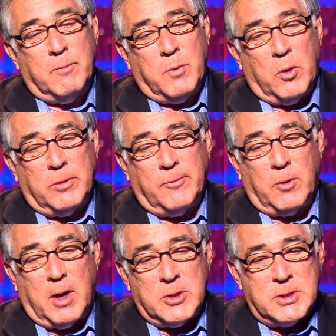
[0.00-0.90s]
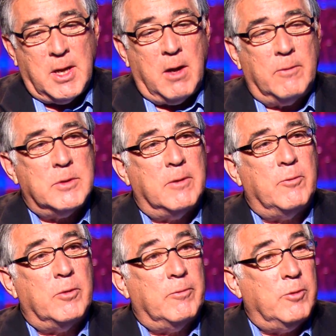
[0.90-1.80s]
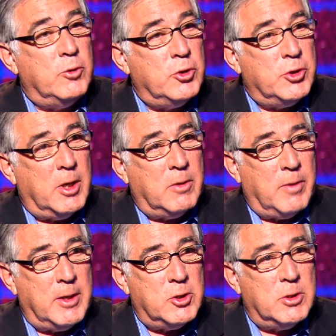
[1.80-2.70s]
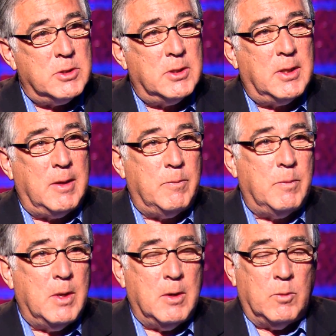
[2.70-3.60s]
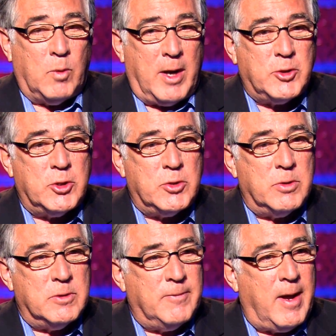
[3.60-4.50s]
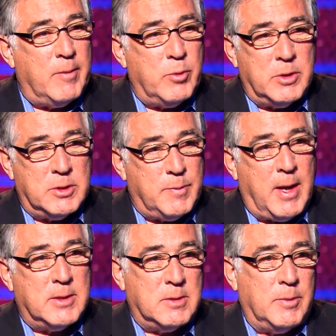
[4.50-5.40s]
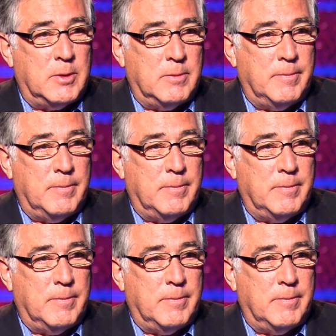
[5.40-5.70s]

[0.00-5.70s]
both for ourselves and for the future generations, to keep Rochester as vibrant as possible.